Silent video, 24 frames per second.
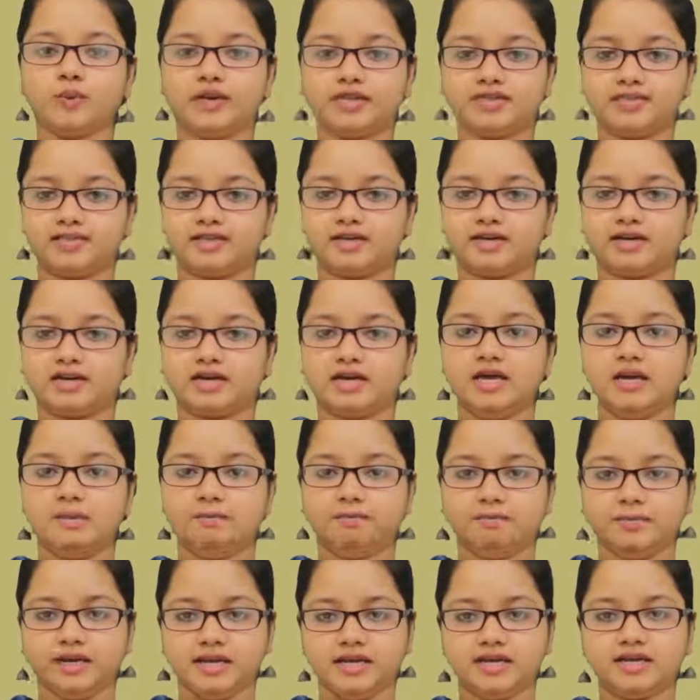with the
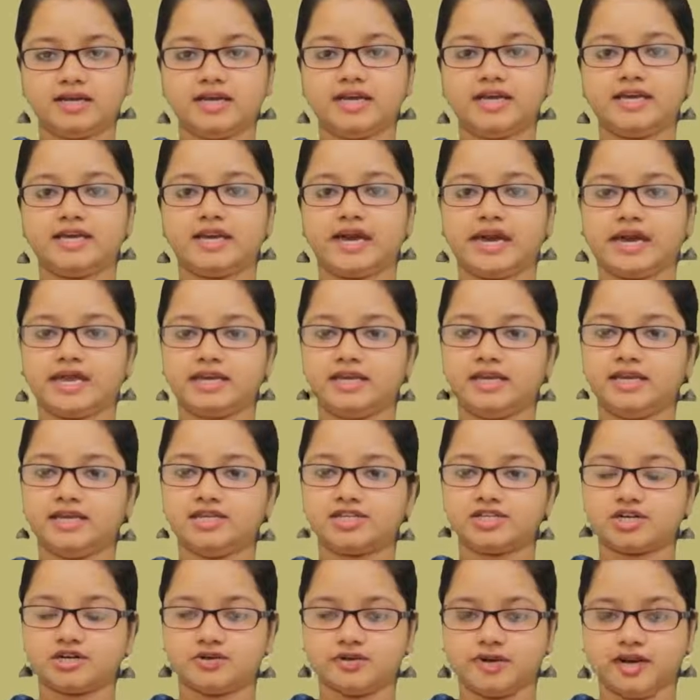mingling and
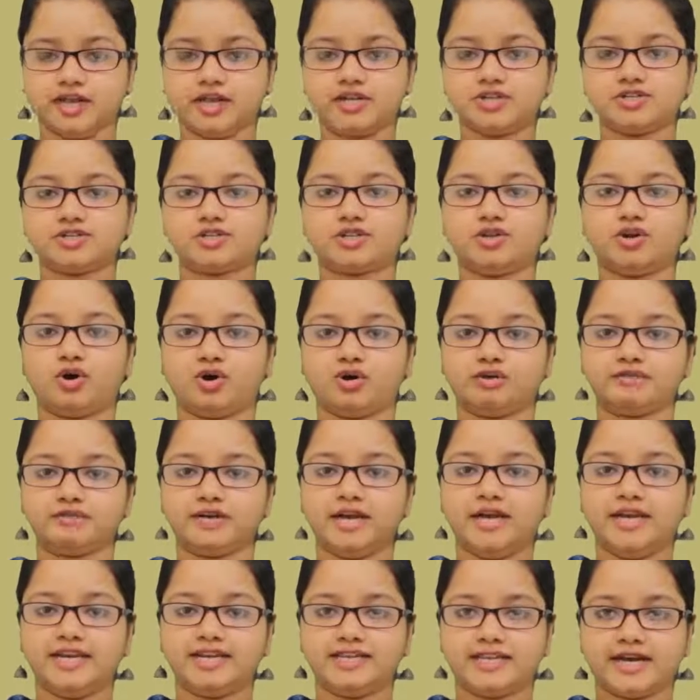interrelation of
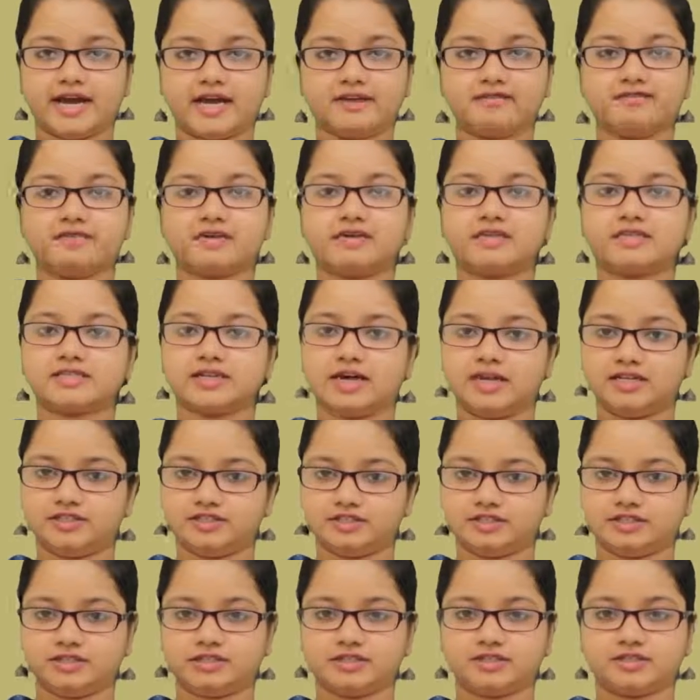diverse
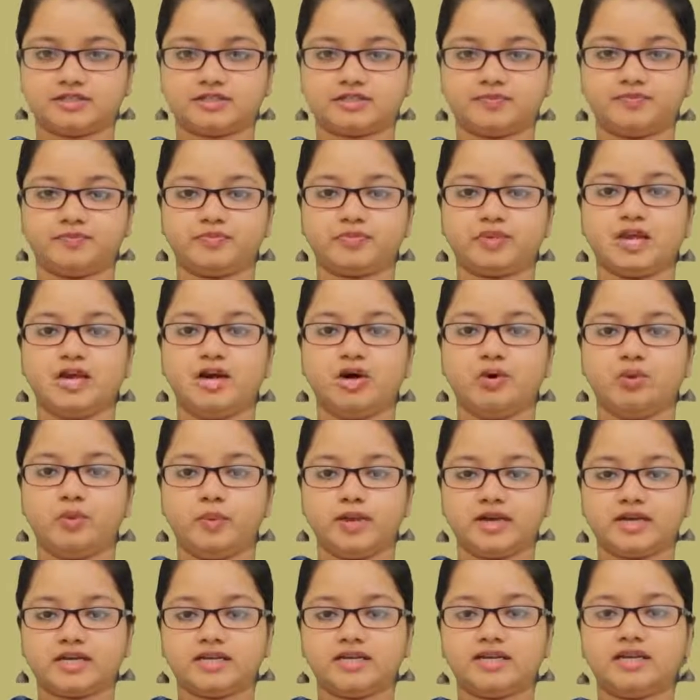cultures
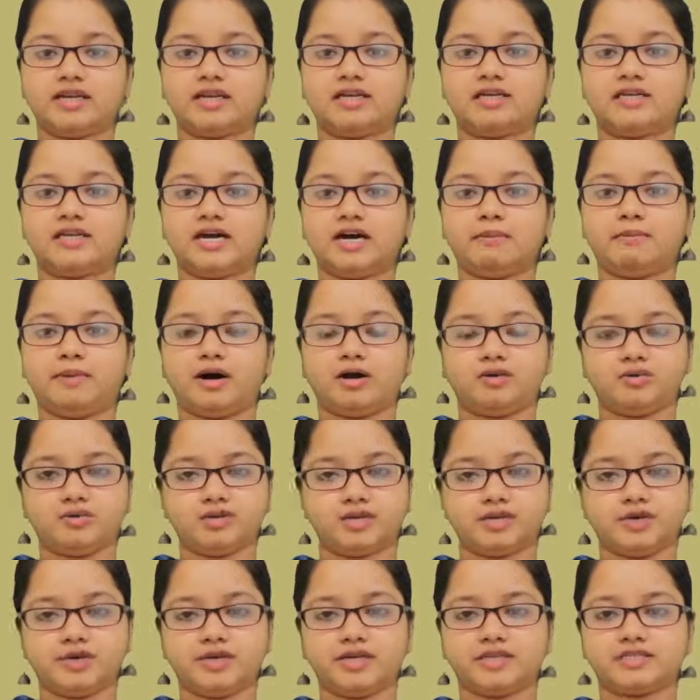weakening the
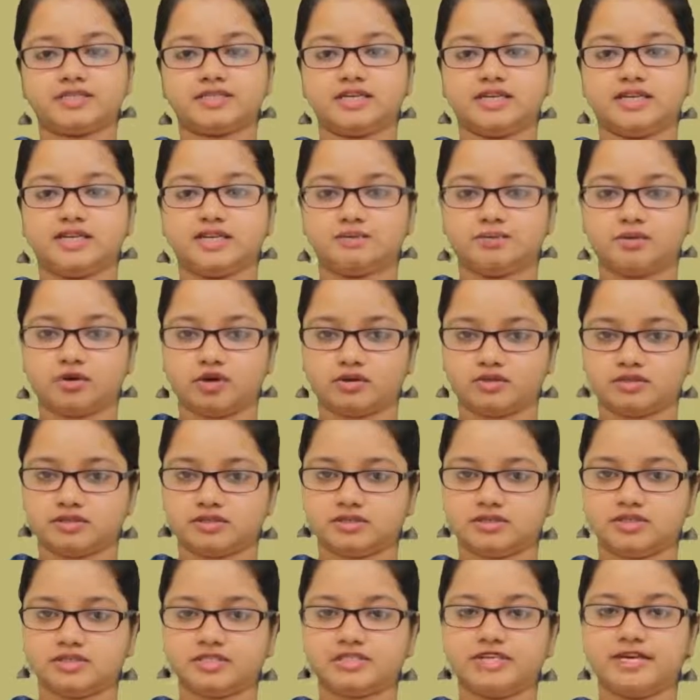boundaries in a
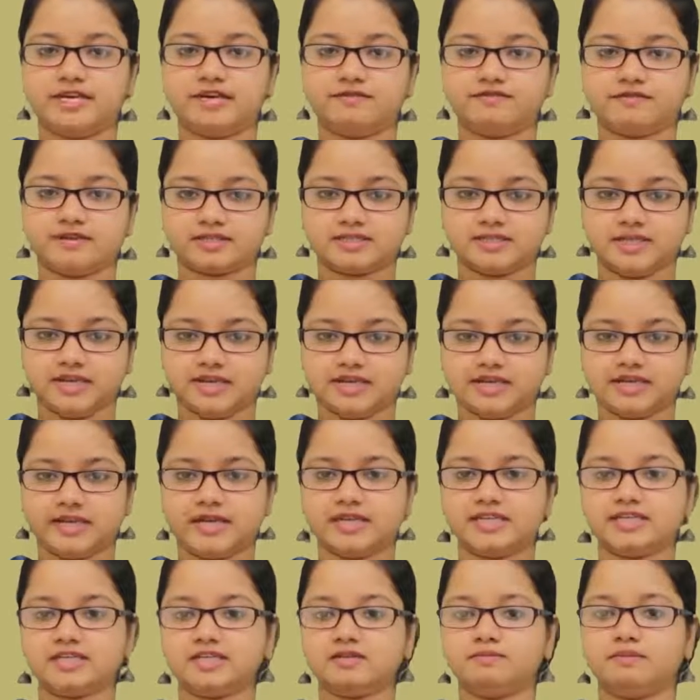process
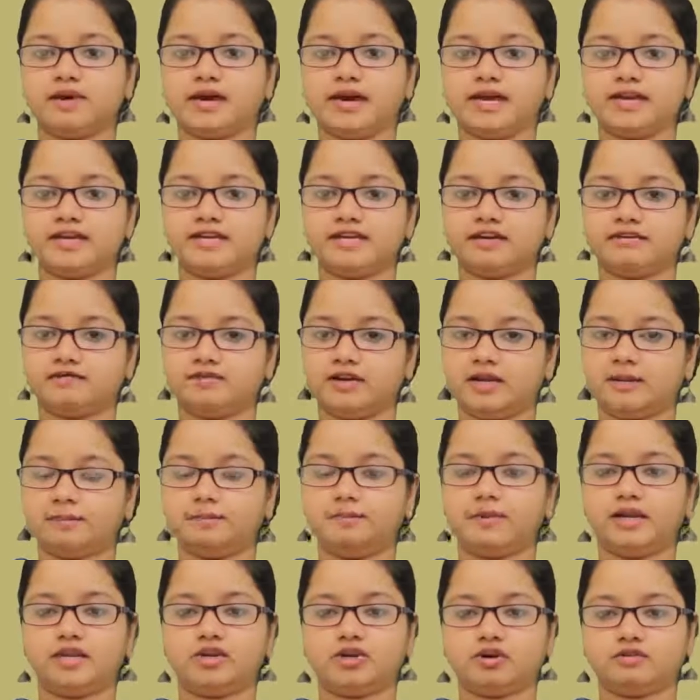facilitated by the
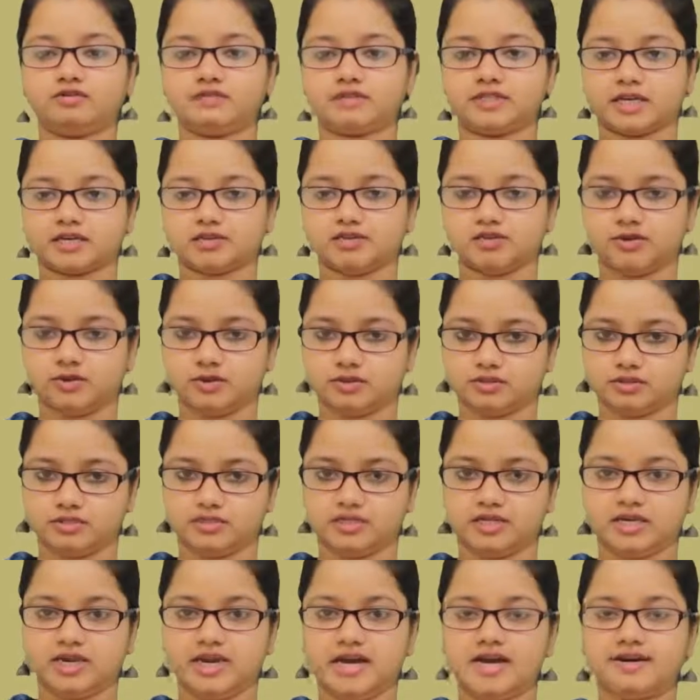development of
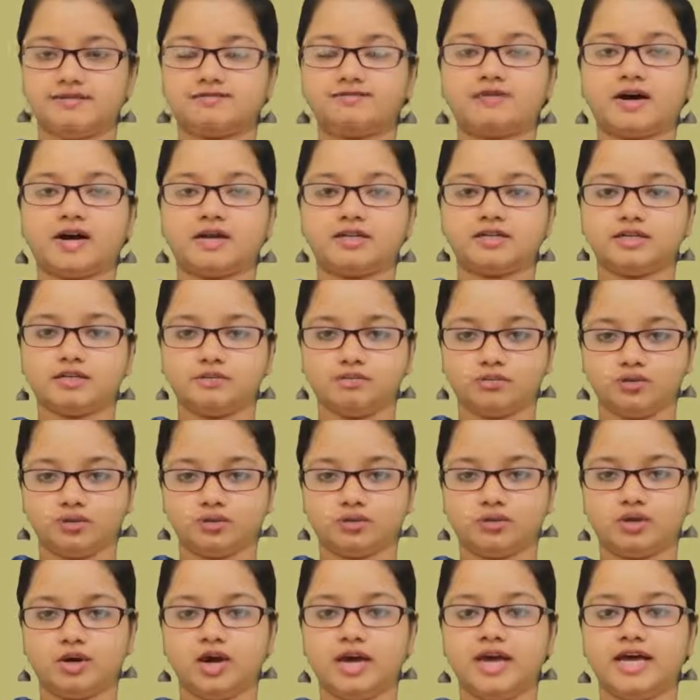technology.
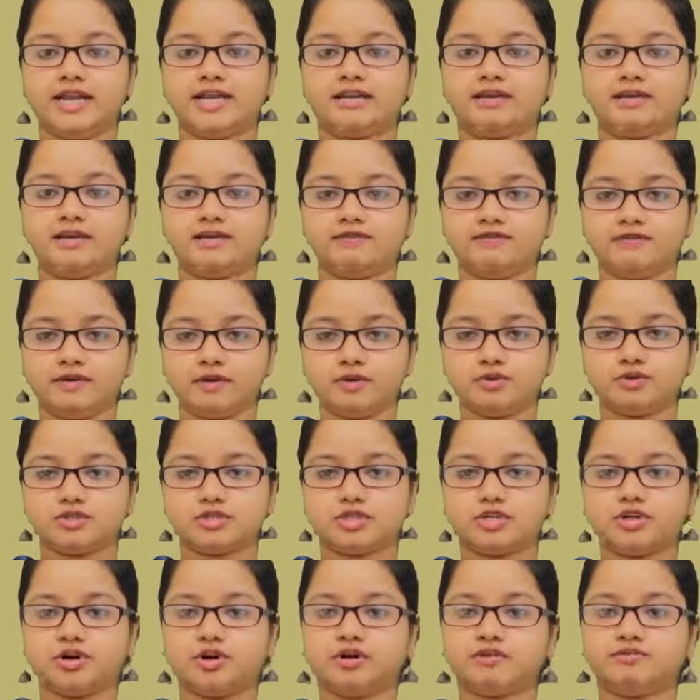Furthermore, the
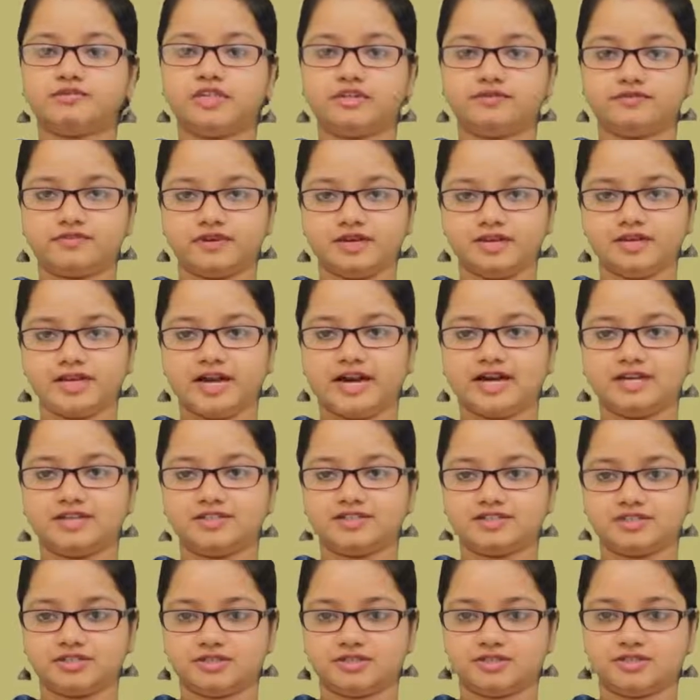diffusion of different
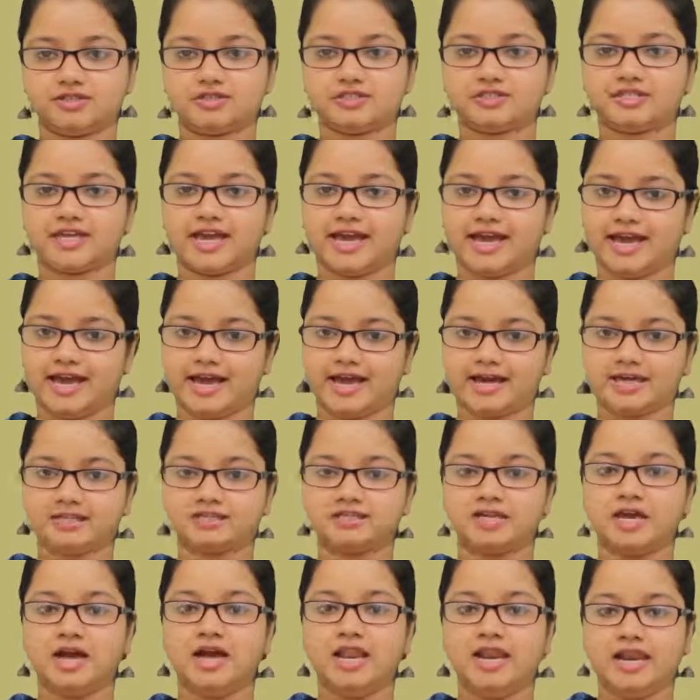cultures has
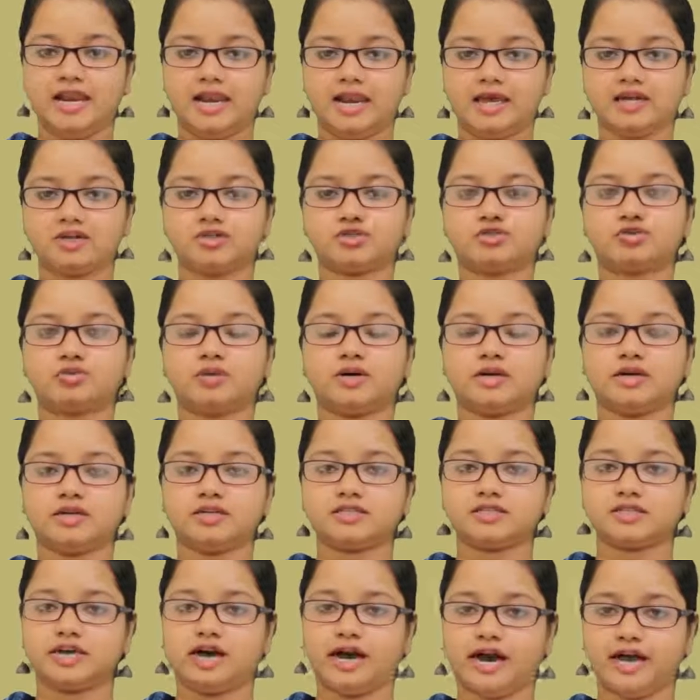led towards
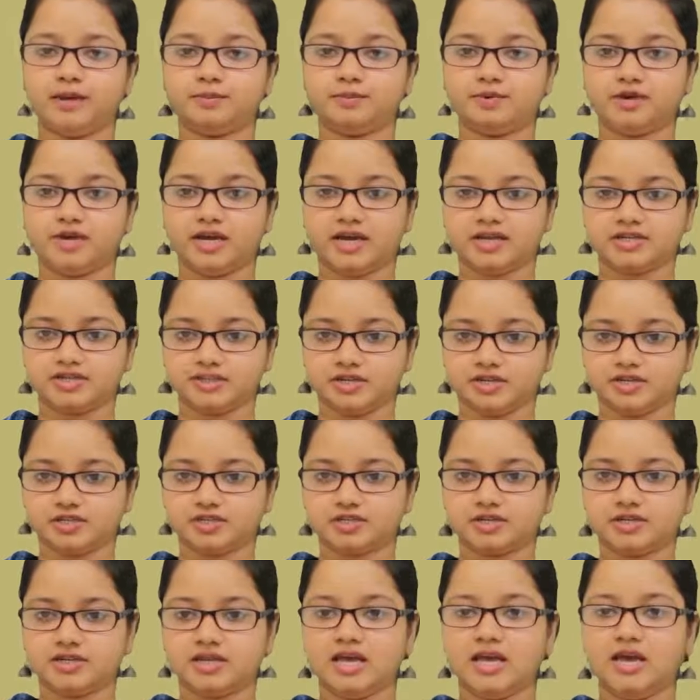
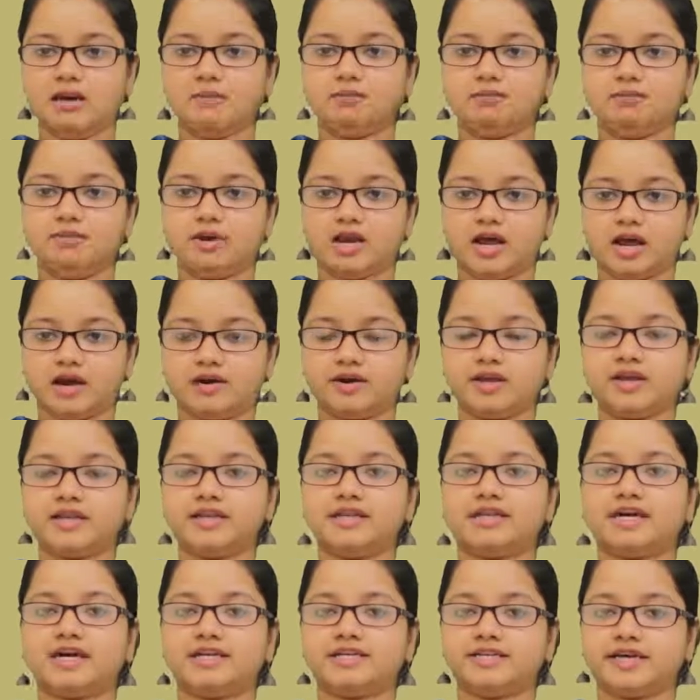hybridization, blurring
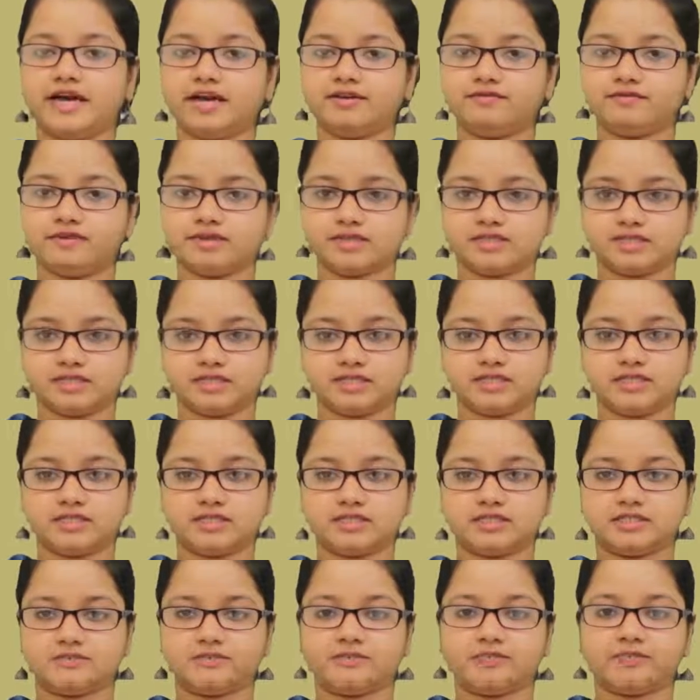the
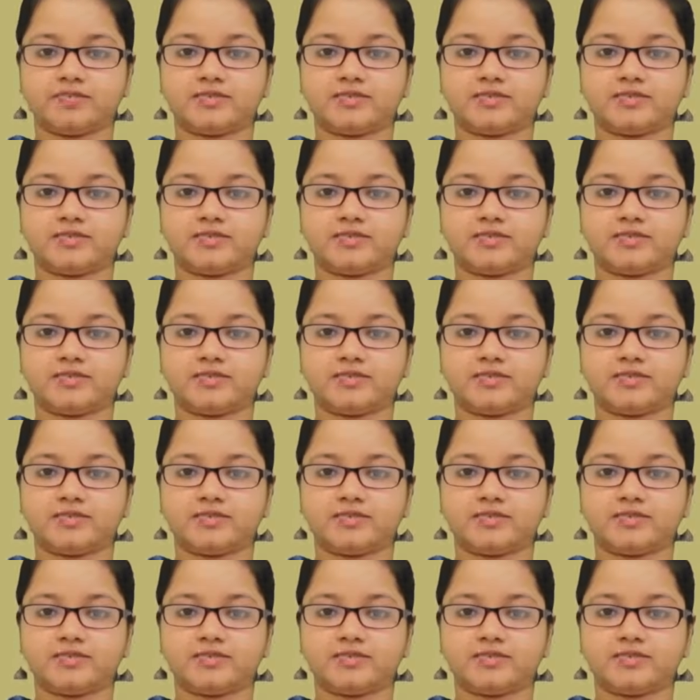diversities.